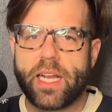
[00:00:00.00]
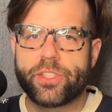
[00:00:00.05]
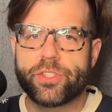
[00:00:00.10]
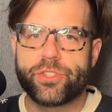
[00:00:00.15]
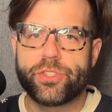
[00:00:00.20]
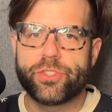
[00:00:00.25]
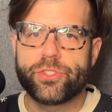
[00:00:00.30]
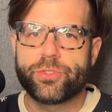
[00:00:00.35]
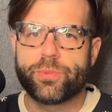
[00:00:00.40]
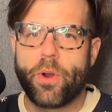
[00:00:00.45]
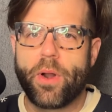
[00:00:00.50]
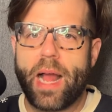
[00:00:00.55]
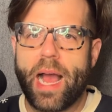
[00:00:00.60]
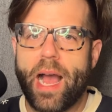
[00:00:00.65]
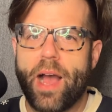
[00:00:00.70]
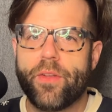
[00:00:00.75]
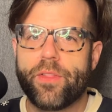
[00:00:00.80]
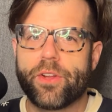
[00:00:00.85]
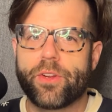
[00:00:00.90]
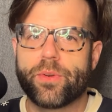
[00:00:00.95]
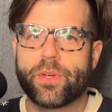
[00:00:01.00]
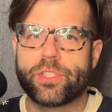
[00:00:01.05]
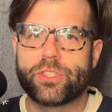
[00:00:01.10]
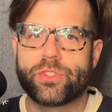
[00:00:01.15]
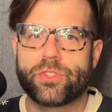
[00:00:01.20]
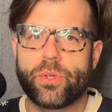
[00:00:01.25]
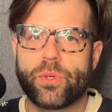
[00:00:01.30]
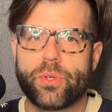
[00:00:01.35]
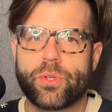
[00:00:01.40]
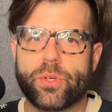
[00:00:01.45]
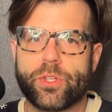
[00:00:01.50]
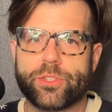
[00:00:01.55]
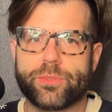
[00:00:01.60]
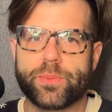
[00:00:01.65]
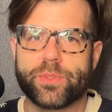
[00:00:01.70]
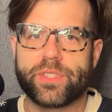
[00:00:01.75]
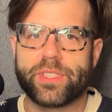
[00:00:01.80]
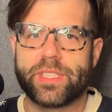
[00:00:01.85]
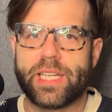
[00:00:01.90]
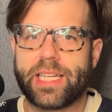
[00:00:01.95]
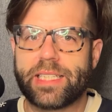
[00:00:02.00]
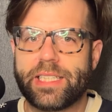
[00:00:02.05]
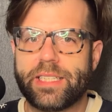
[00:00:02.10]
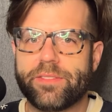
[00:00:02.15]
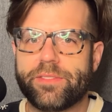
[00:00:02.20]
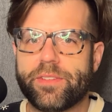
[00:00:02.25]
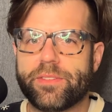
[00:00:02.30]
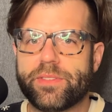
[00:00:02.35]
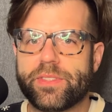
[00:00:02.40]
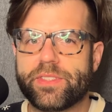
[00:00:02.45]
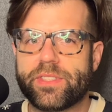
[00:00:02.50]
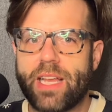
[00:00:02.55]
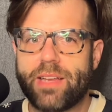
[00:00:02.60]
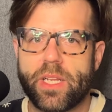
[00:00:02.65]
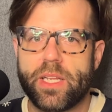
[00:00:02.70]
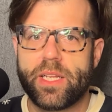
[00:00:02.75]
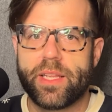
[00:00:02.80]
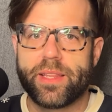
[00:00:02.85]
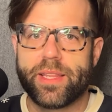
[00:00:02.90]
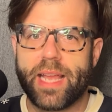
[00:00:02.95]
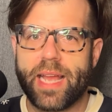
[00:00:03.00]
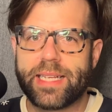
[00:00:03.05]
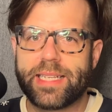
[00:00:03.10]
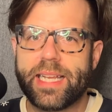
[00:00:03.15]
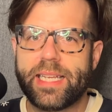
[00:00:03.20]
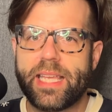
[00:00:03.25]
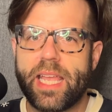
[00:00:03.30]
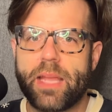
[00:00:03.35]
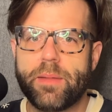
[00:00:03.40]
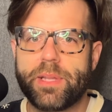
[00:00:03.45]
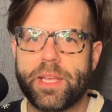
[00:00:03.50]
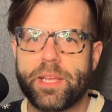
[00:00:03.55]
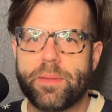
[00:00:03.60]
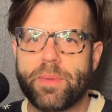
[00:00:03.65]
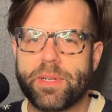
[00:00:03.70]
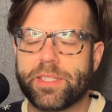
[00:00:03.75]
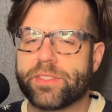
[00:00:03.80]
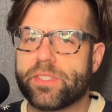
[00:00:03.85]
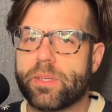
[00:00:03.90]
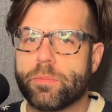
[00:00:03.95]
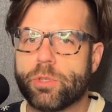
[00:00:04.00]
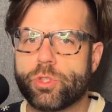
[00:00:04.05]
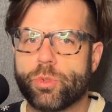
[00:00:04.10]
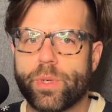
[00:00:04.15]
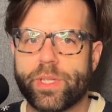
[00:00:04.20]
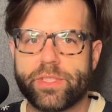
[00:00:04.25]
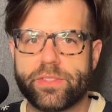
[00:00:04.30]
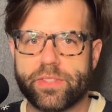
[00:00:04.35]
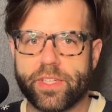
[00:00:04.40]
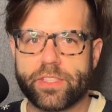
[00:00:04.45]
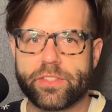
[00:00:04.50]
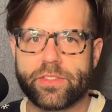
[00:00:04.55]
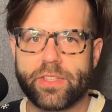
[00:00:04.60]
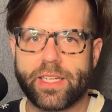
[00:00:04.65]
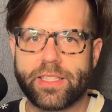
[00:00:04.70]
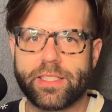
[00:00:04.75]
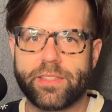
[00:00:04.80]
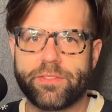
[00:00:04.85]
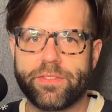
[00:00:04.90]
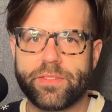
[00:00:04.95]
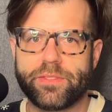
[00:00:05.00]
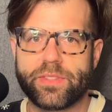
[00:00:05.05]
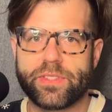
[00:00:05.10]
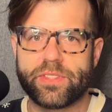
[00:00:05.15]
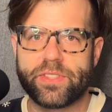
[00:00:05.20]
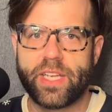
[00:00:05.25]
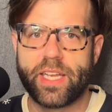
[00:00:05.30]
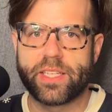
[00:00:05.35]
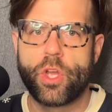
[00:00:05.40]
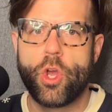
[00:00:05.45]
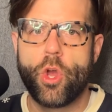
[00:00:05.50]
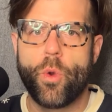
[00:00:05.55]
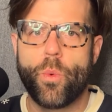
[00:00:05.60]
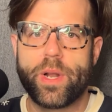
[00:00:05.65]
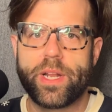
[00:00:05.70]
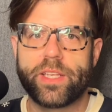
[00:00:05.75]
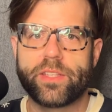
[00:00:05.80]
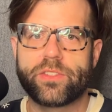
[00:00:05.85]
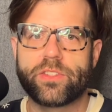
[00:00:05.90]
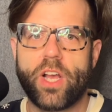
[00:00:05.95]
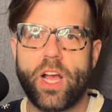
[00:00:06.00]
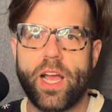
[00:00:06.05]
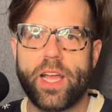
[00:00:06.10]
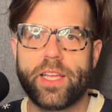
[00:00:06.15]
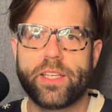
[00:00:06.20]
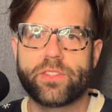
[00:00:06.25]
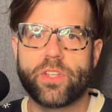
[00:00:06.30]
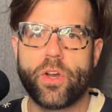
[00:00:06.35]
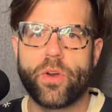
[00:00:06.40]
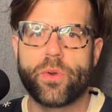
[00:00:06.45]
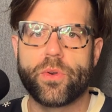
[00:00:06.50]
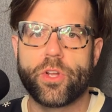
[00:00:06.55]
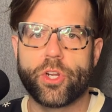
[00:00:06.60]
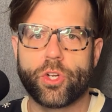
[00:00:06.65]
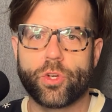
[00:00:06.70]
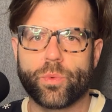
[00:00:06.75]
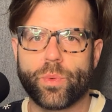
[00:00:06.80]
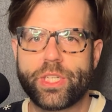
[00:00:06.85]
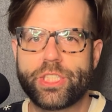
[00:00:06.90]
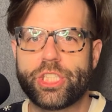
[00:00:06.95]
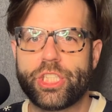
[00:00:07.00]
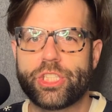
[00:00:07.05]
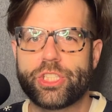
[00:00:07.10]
Seuss wrote How the Grinch Stole Christmas in 1957. The idea came to him on December 26, 1956, when he saw his own Grinchish